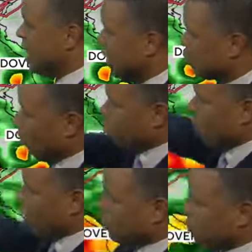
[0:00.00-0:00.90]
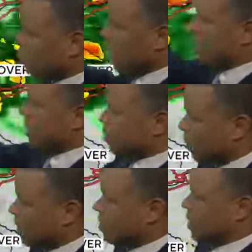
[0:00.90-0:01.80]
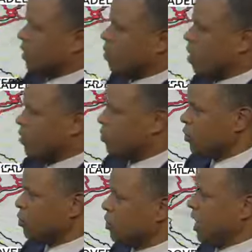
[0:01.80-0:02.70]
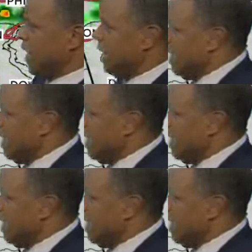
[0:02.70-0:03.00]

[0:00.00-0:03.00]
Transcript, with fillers: So rounds of rain expected here on Thursday.